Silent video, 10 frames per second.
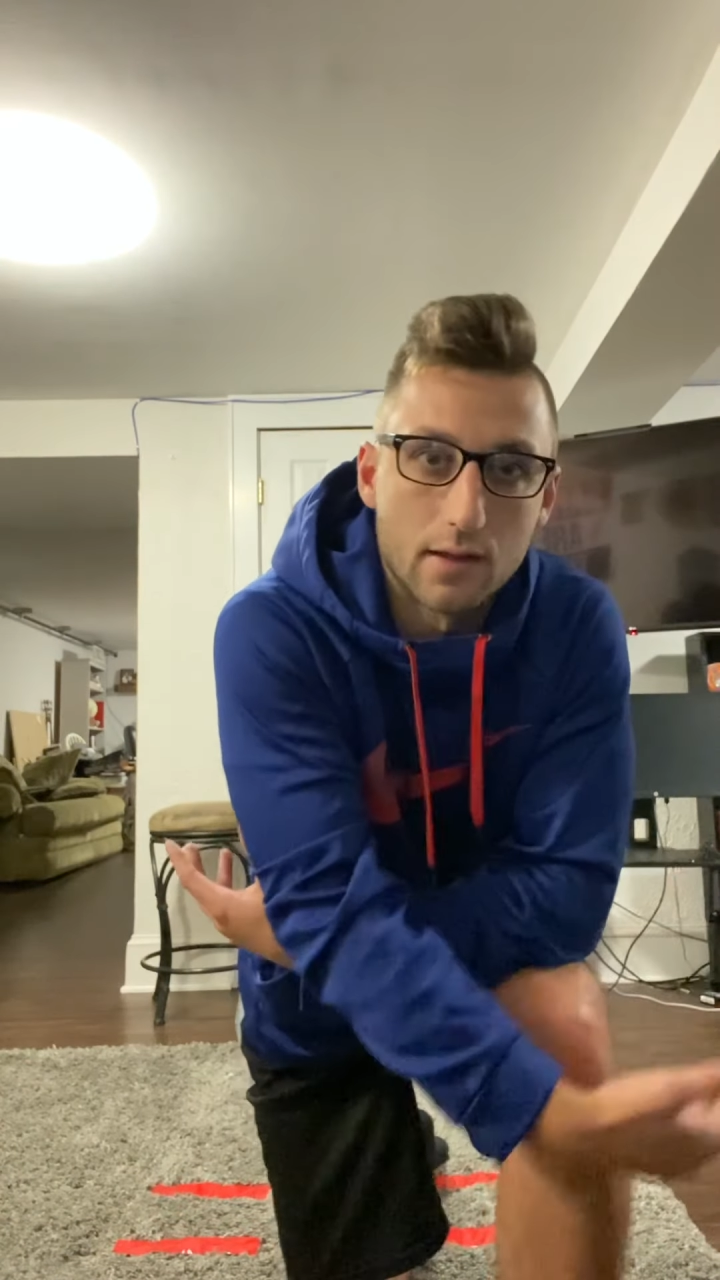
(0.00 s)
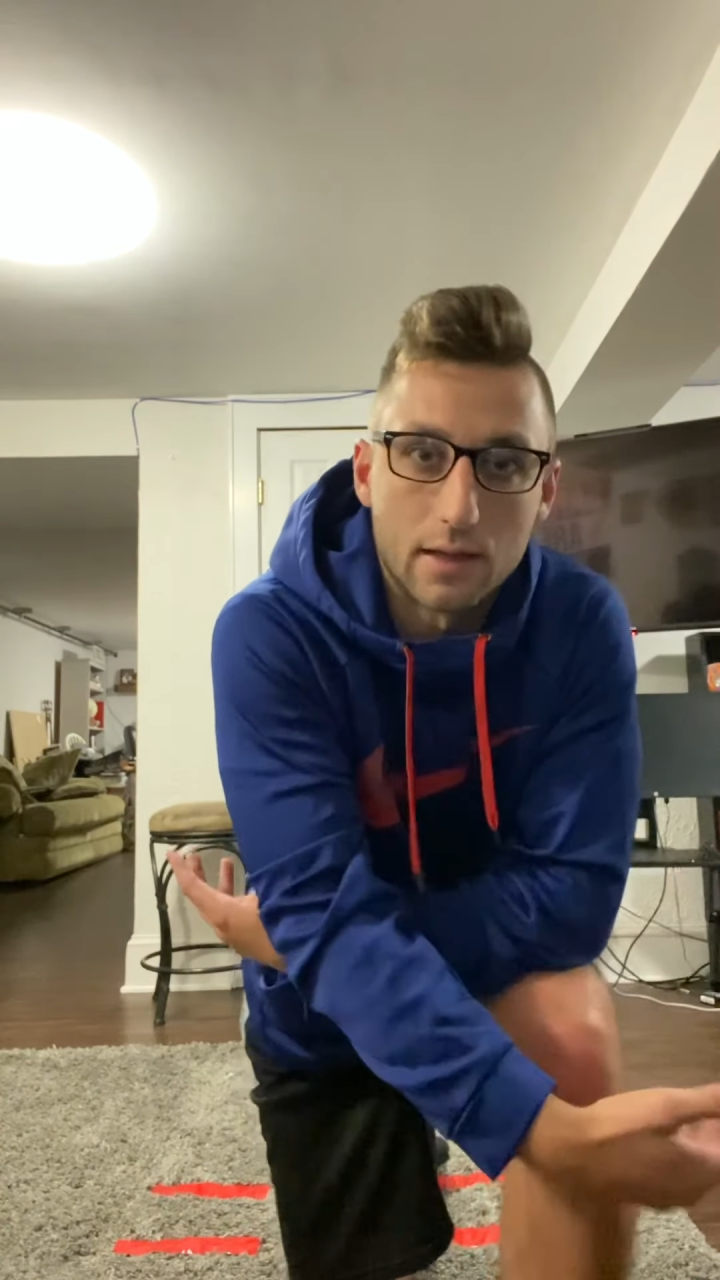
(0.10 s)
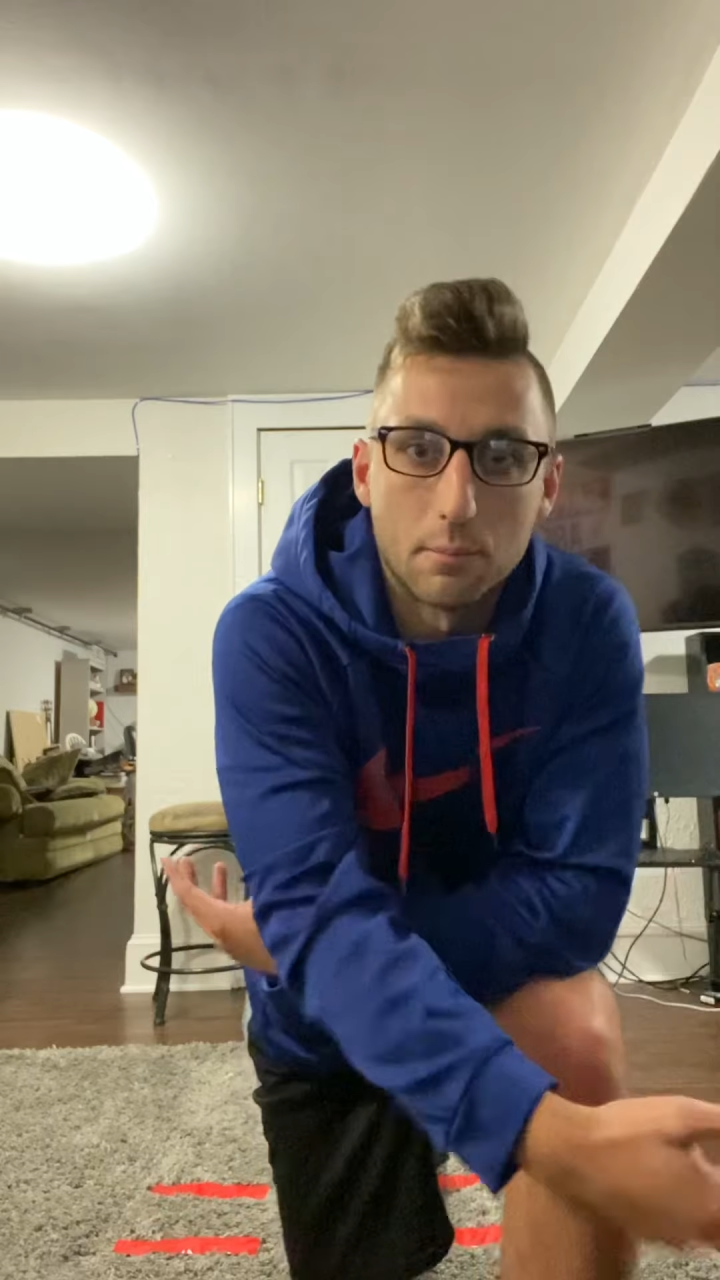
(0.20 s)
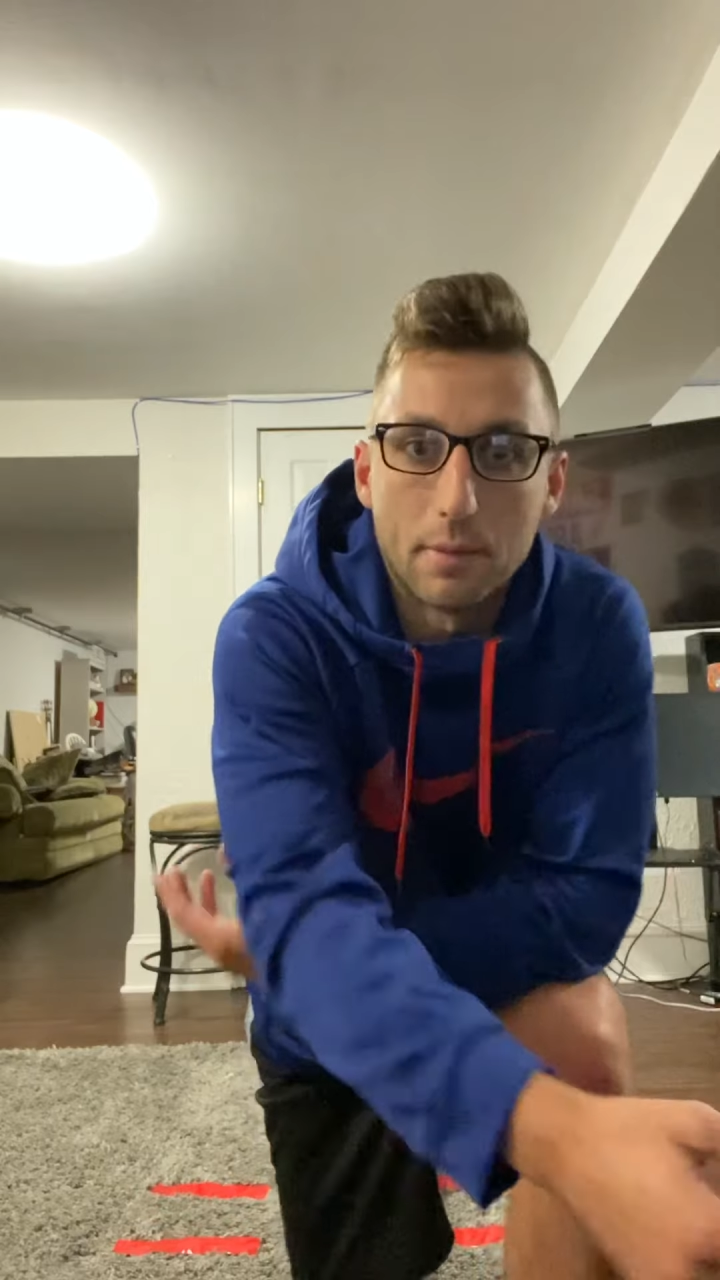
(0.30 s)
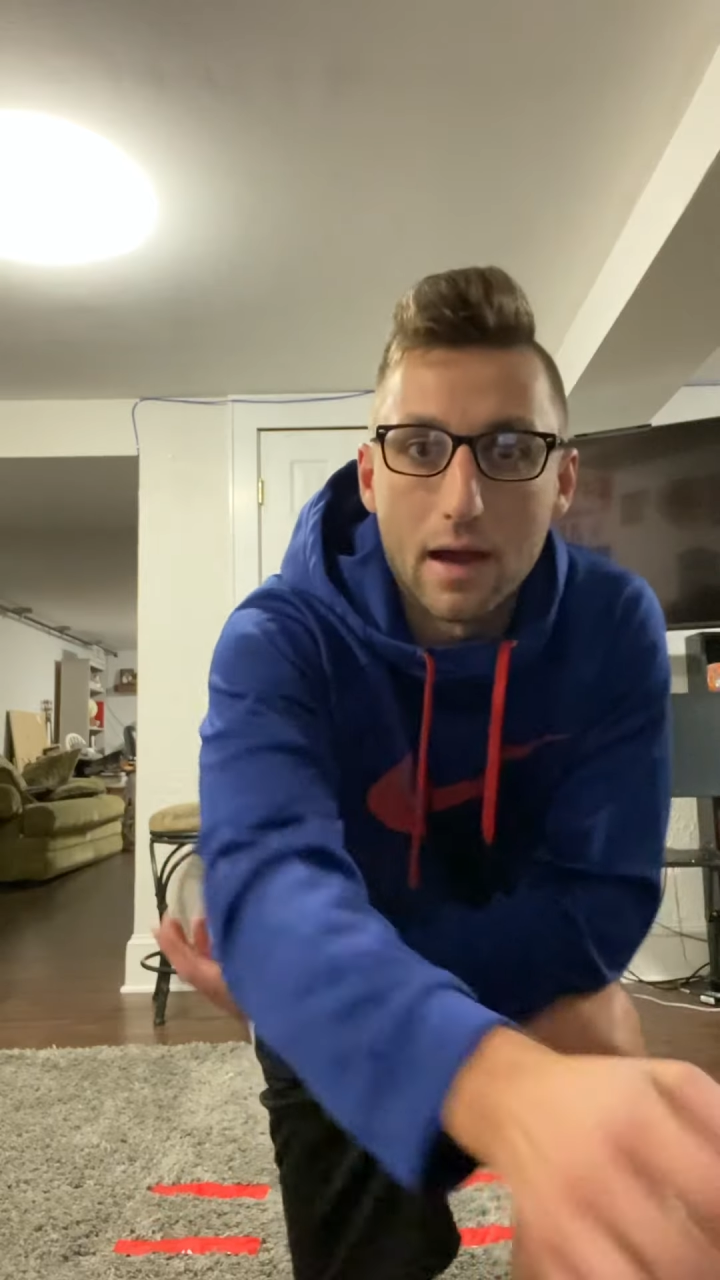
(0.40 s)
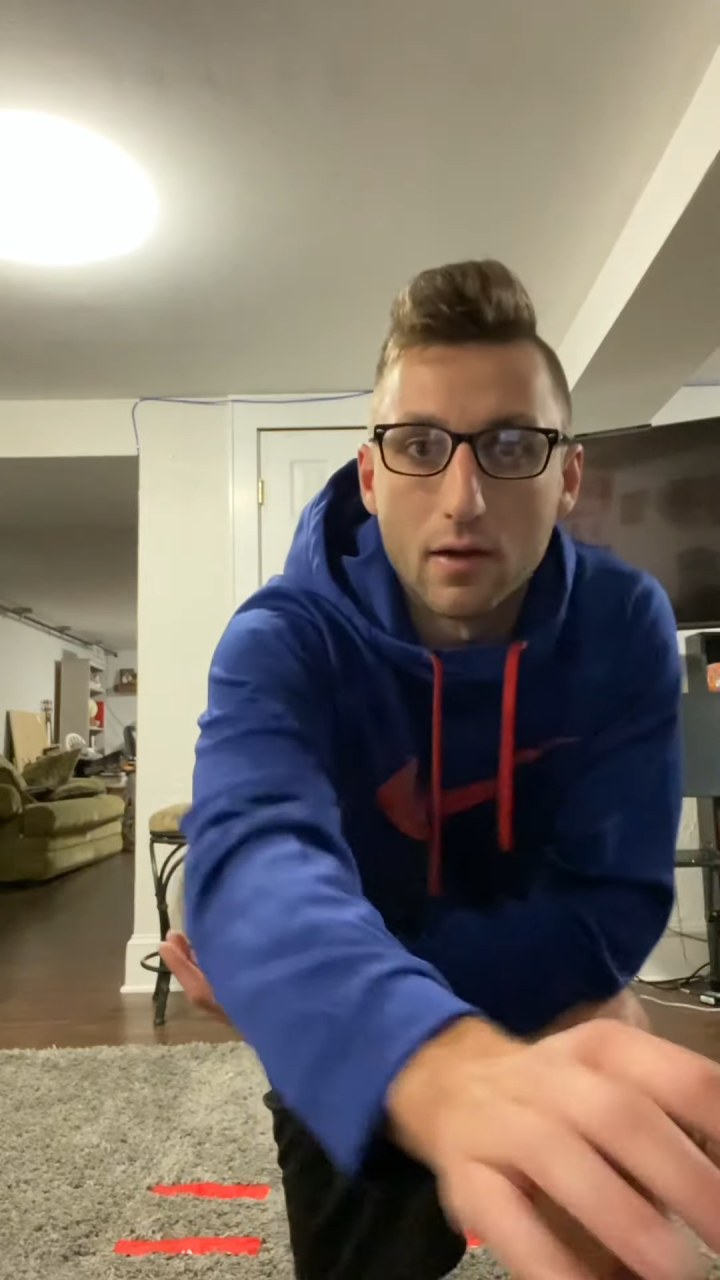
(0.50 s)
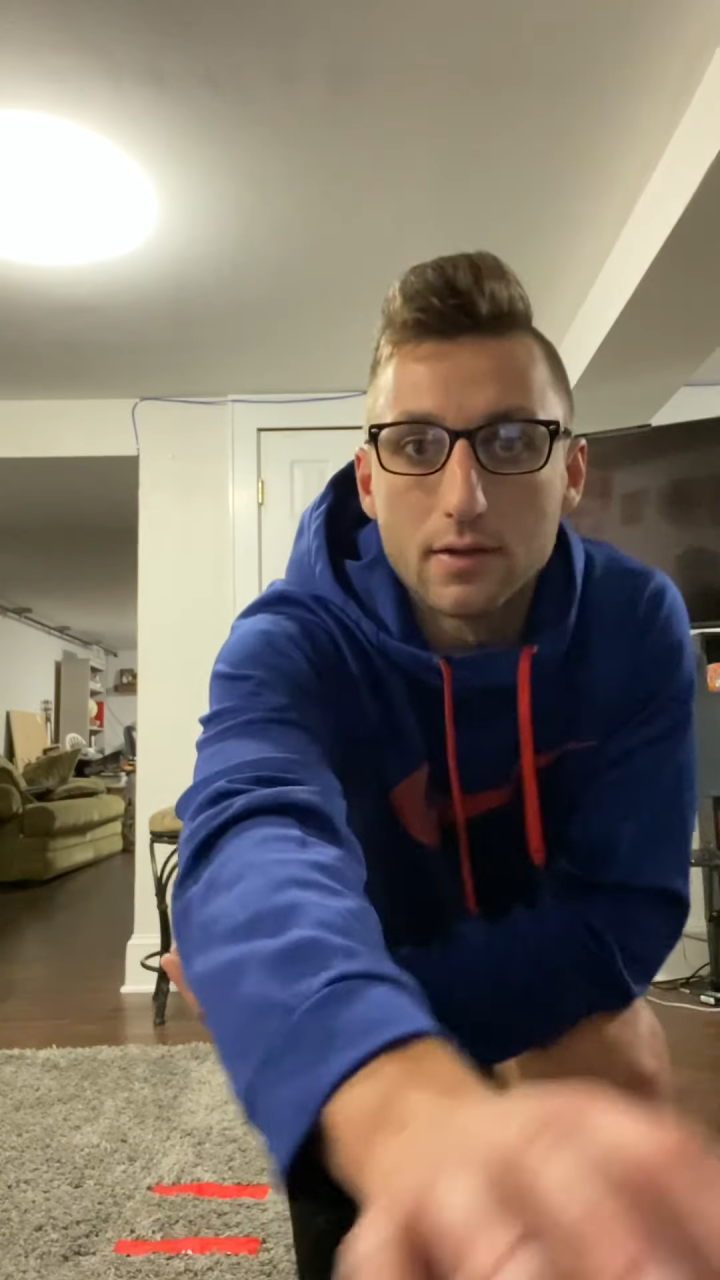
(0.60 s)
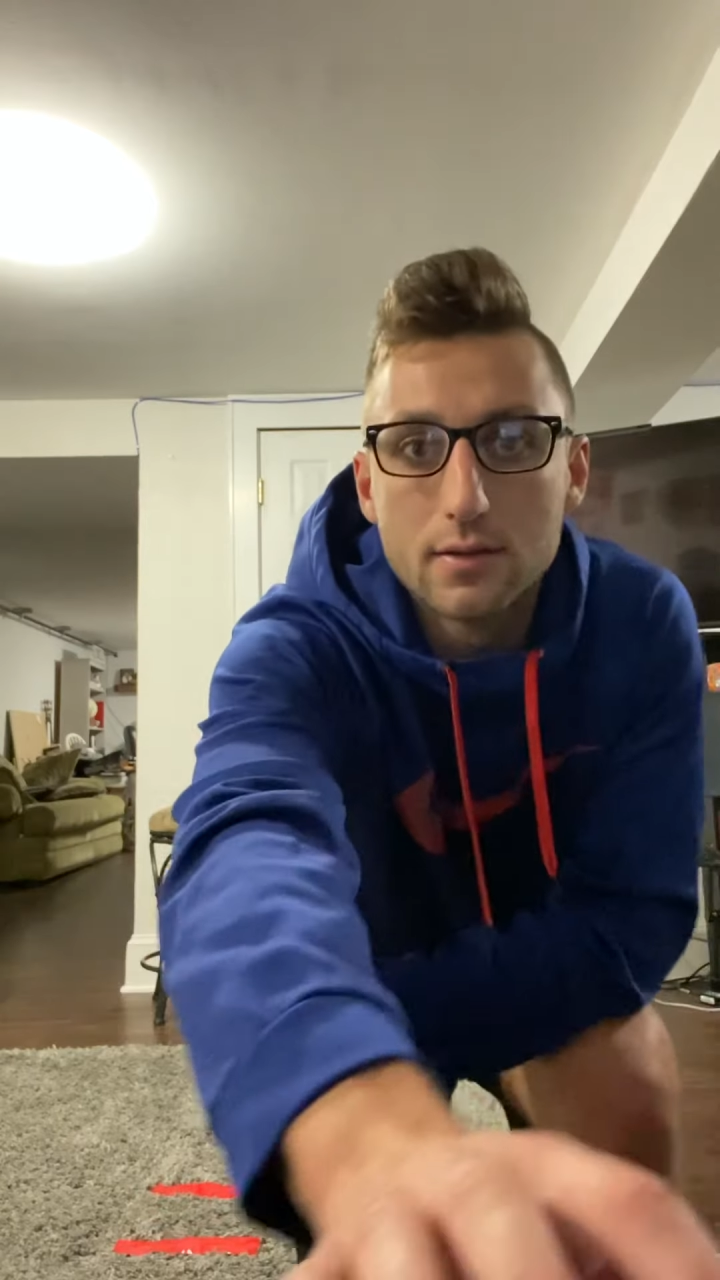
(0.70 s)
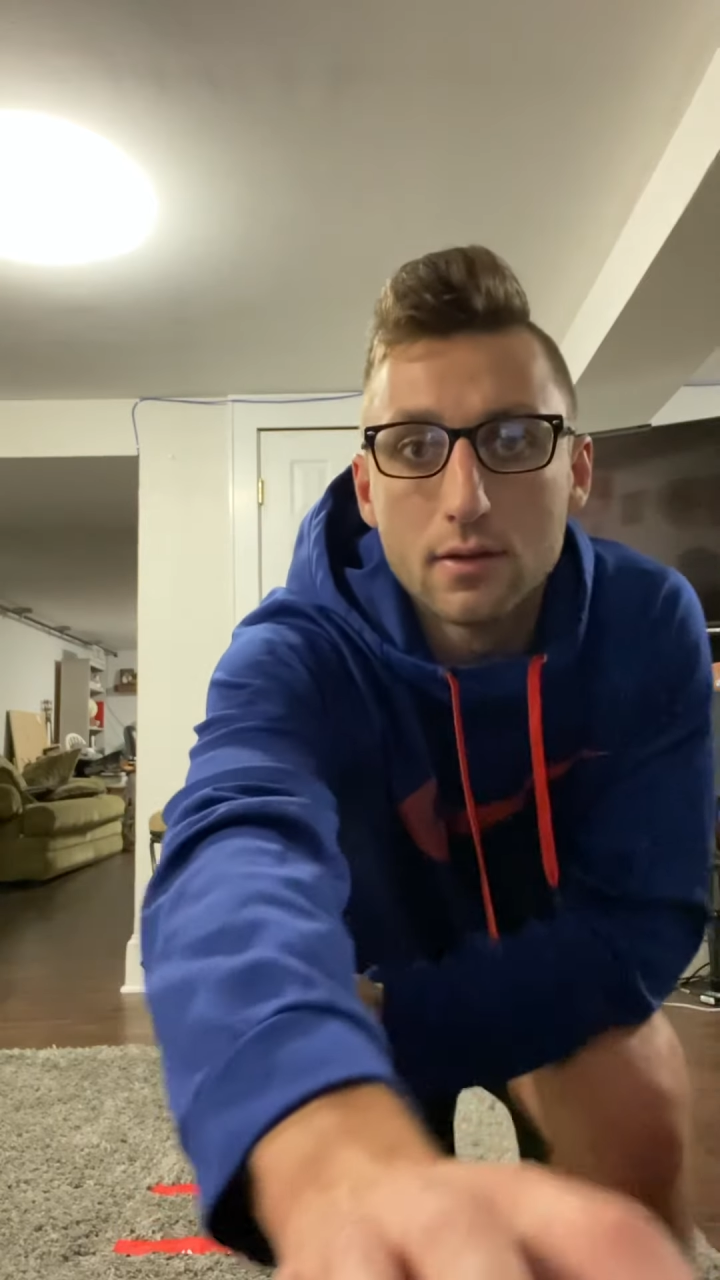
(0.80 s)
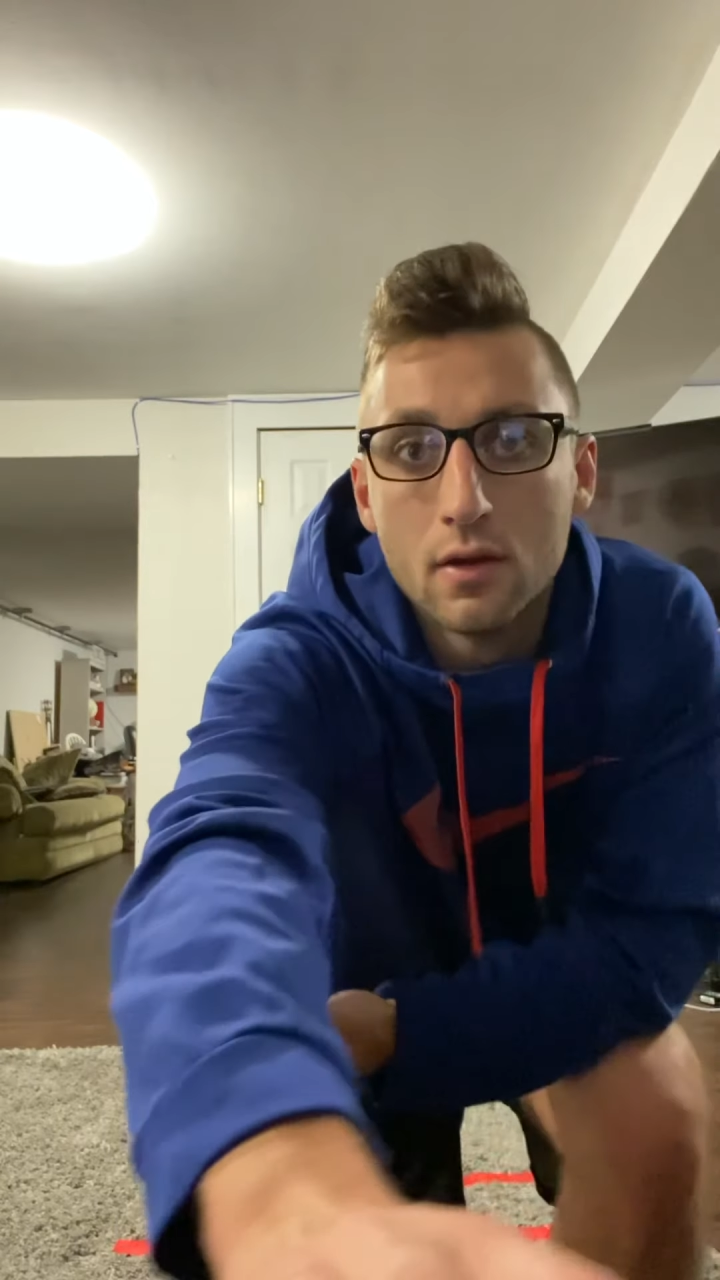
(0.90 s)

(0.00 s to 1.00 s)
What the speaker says: can balance